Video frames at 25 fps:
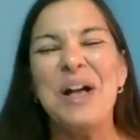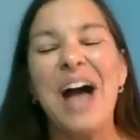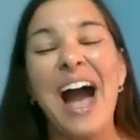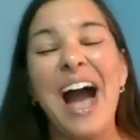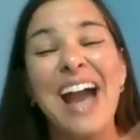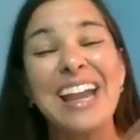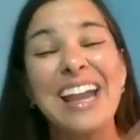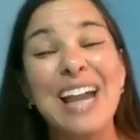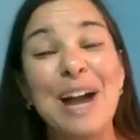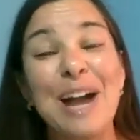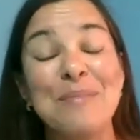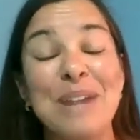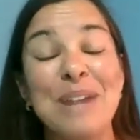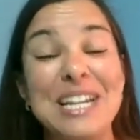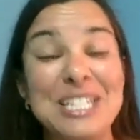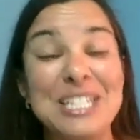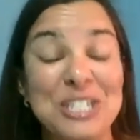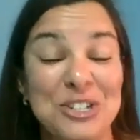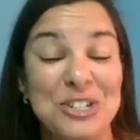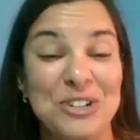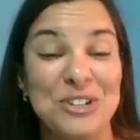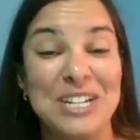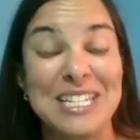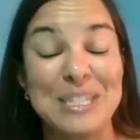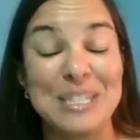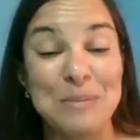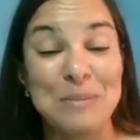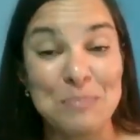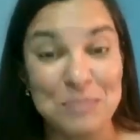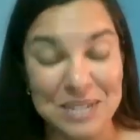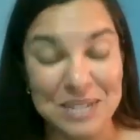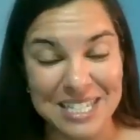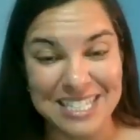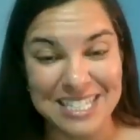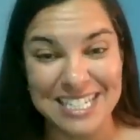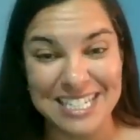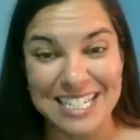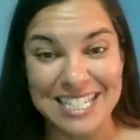I got my degrees in
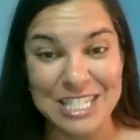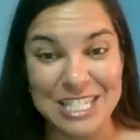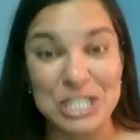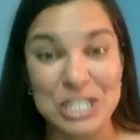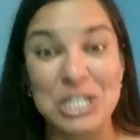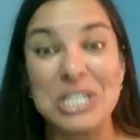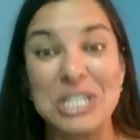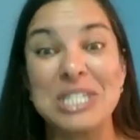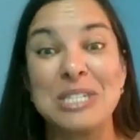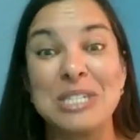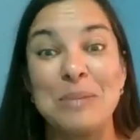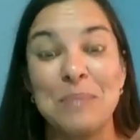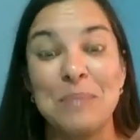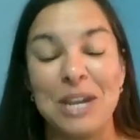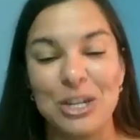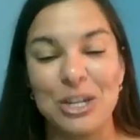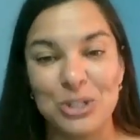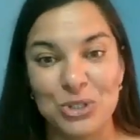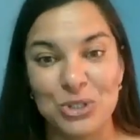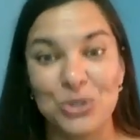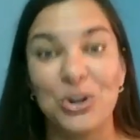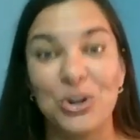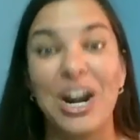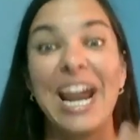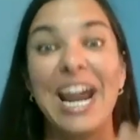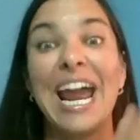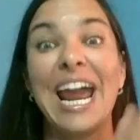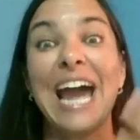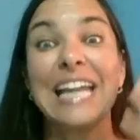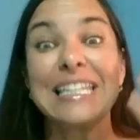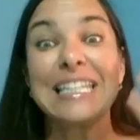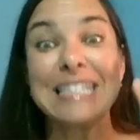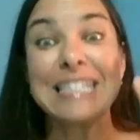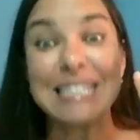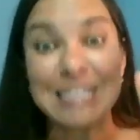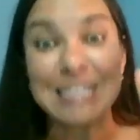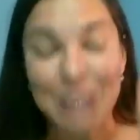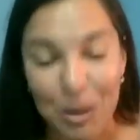business just to make sure I had
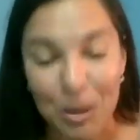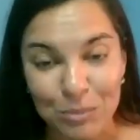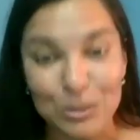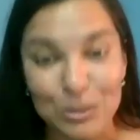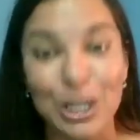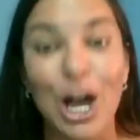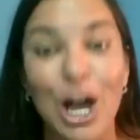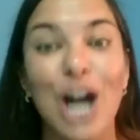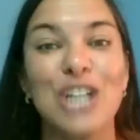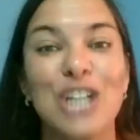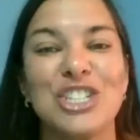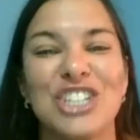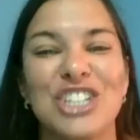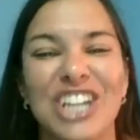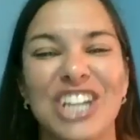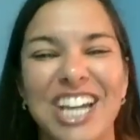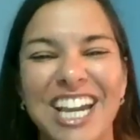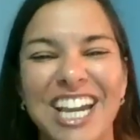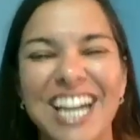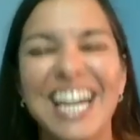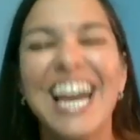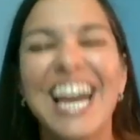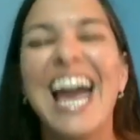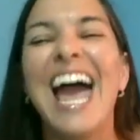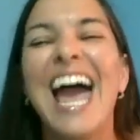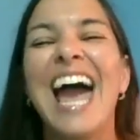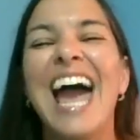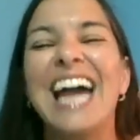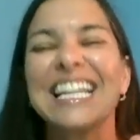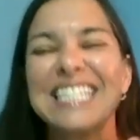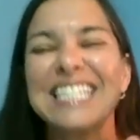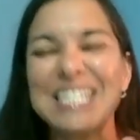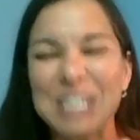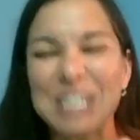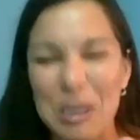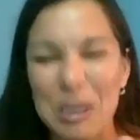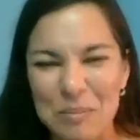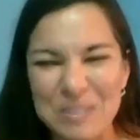some logic and
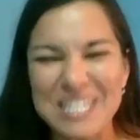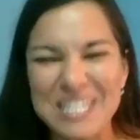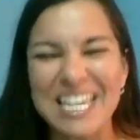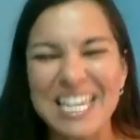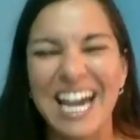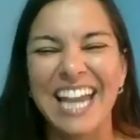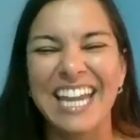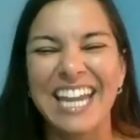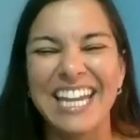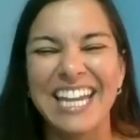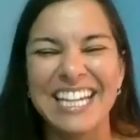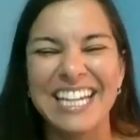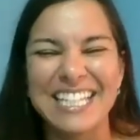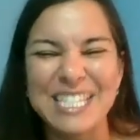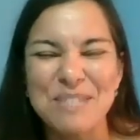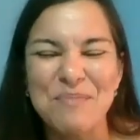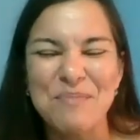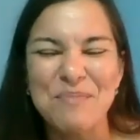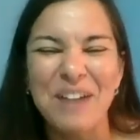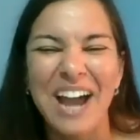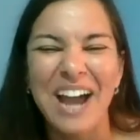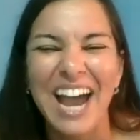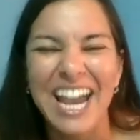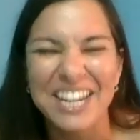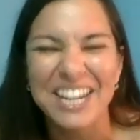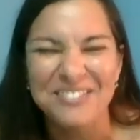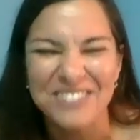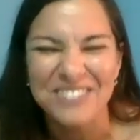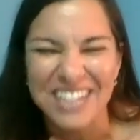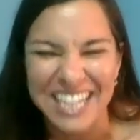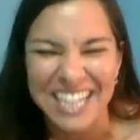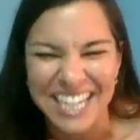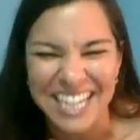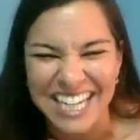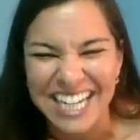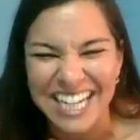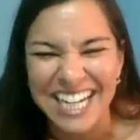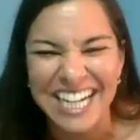some science behind
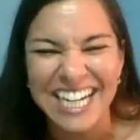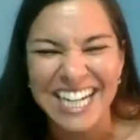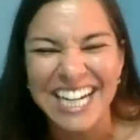me.